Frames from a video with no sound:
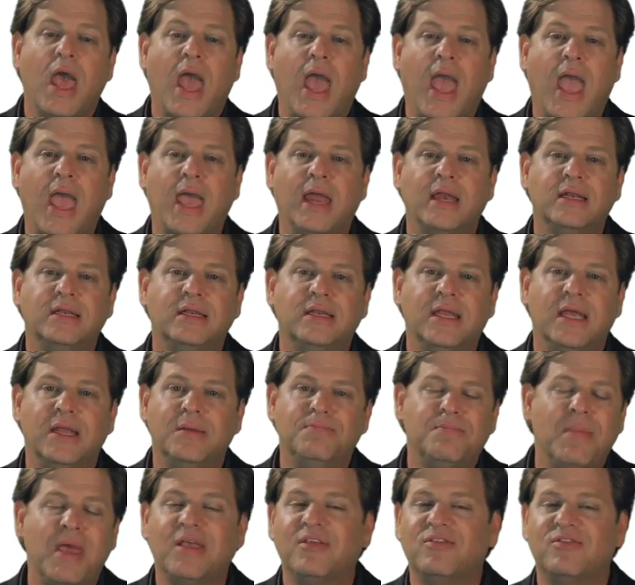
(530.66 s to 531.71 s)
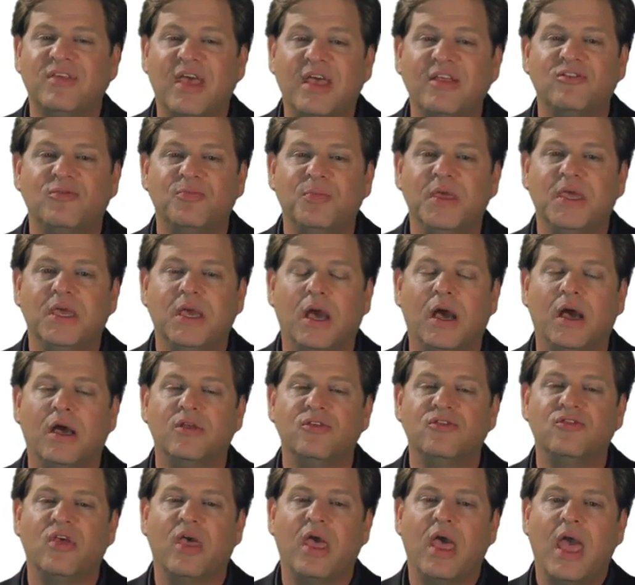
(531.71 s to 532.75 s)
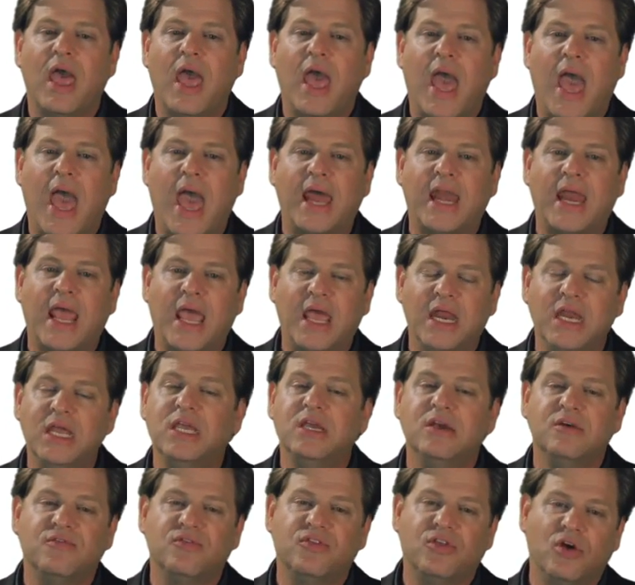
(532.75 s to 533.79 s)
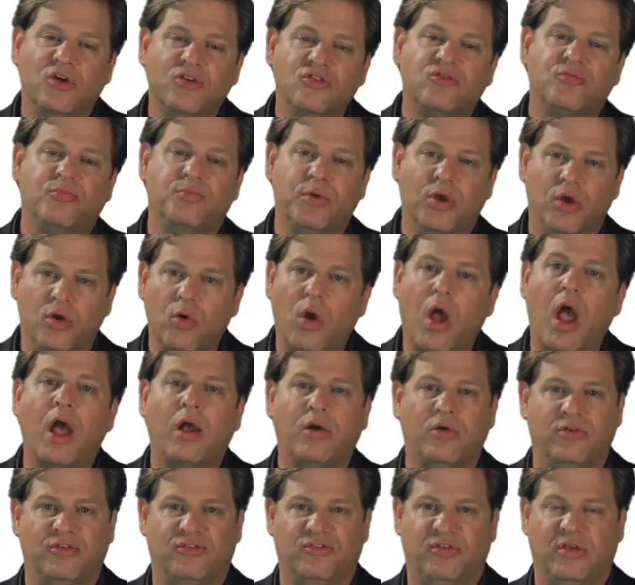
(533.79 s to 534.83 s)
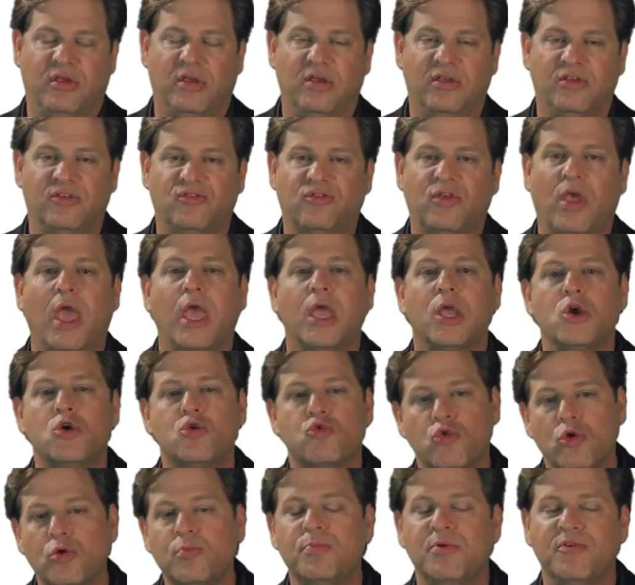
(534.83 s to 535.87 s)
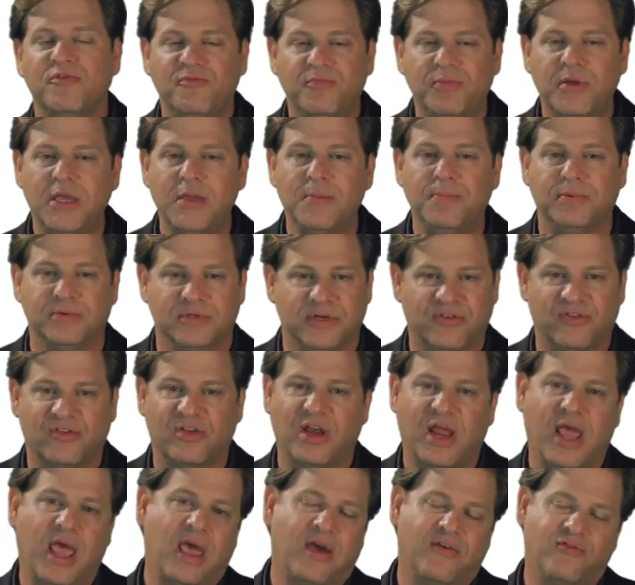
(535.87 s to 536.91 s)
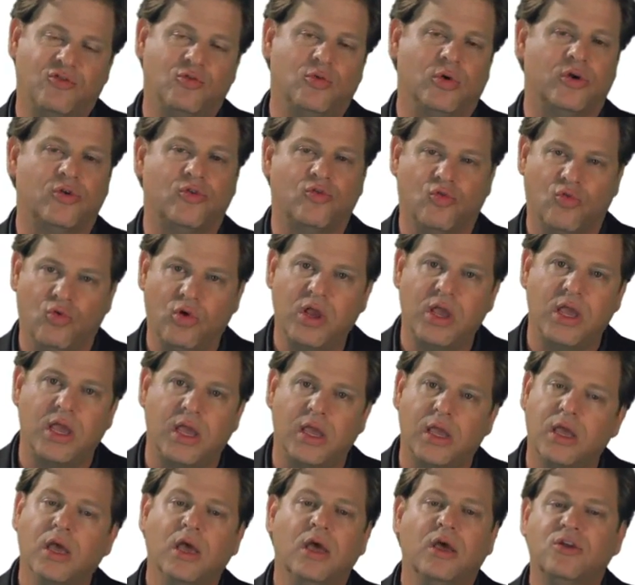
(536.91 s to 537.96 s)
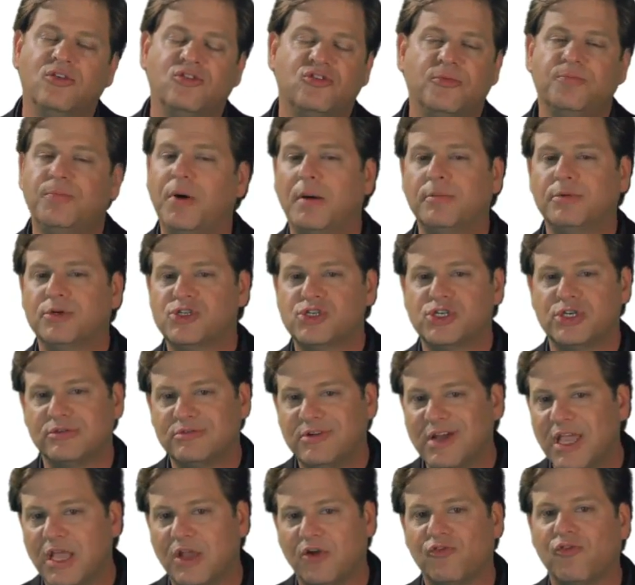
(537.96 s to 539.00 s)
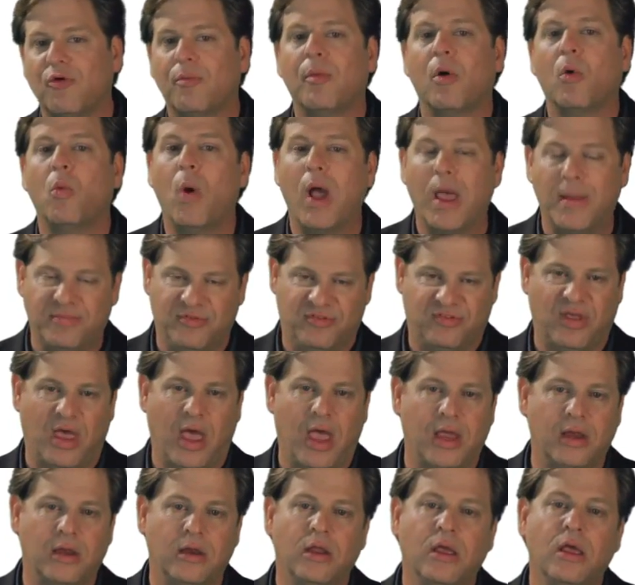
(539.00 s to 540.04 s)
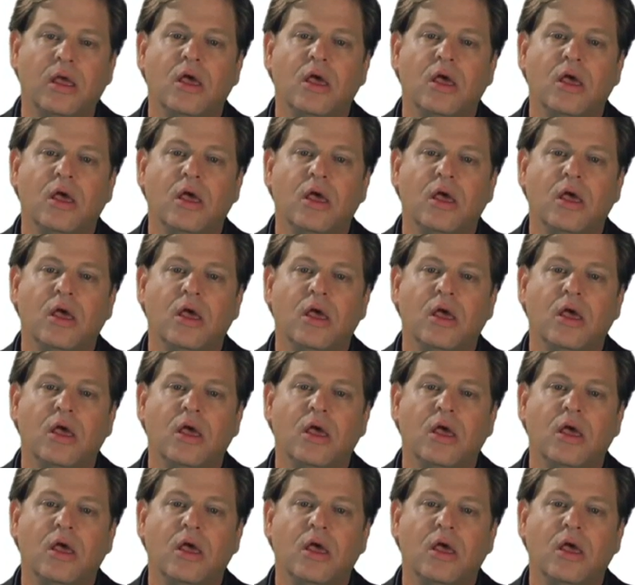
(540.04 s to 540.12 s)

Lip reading: And it makes sense because at any of those bureaucracies, a group of people is going to have to agree to publish a link from a website.